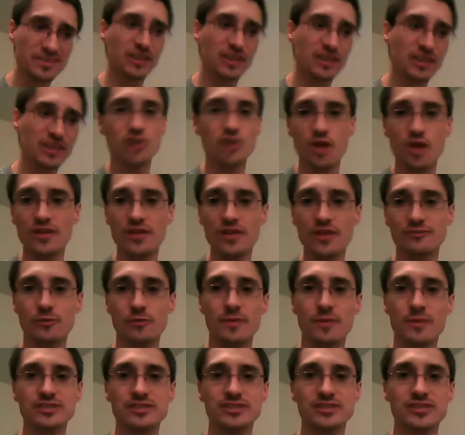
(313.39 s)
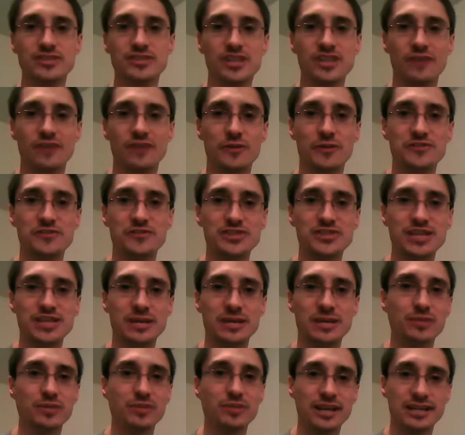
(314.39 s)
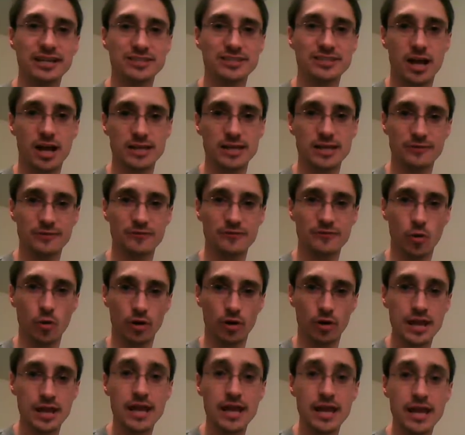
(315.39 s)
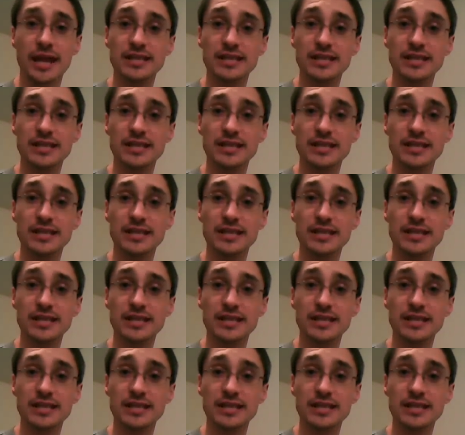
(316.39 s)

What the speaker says: because all that information is stuff we've seen plenty of times before.